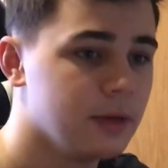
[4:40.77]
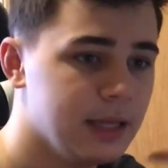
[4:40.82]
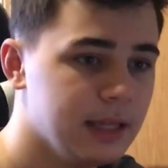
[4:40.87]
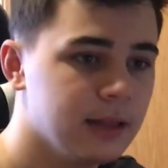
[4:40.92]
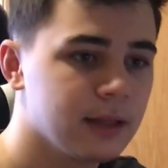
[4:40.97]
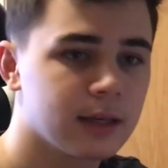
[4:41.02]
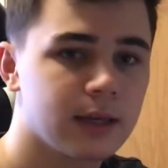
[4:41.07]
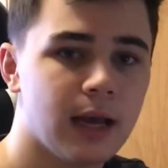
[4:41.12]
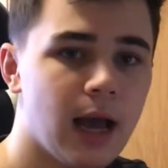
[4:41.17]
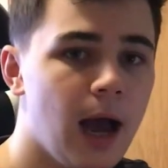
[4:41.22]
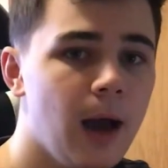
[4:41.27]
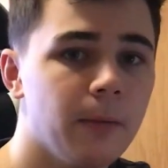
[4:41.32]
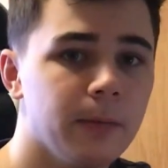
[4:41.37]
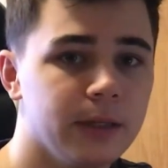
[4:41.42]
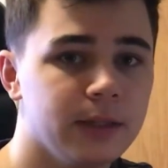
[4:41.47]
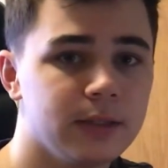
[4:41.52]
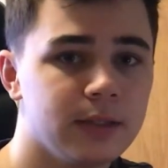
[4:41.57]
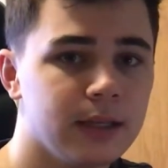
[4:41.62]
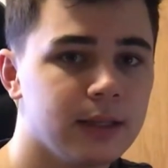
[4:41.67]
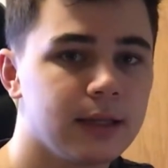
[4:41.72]
in the
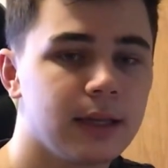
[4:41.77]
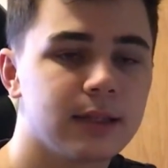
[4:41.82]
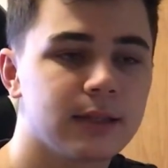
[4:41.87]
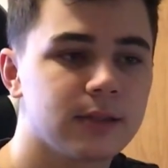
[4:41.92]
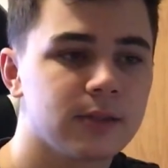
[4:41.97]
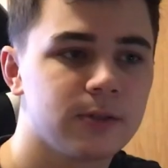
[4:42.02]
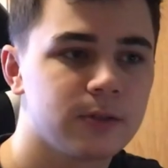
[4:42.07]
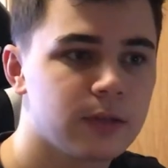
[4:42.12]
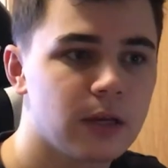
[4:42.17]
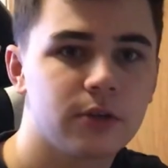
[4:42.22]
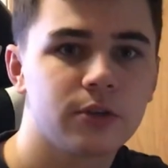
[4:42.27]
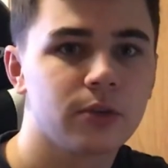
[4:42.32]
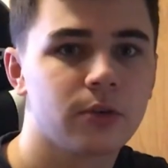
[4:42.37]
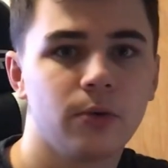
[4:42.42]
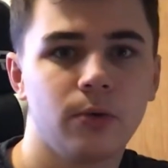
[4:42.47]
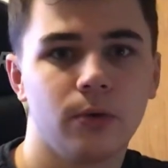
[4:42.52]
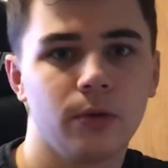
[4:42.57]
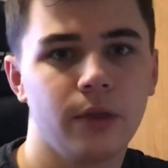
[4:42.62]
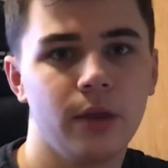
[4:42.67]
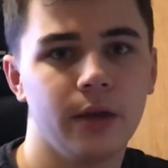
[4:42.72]
comments, and that's such a
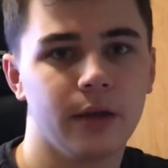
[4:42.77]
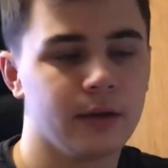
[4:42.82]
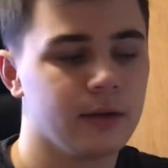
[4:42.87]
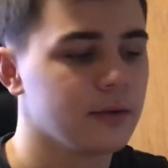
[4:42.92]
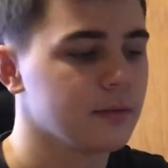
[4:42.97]
cool thing.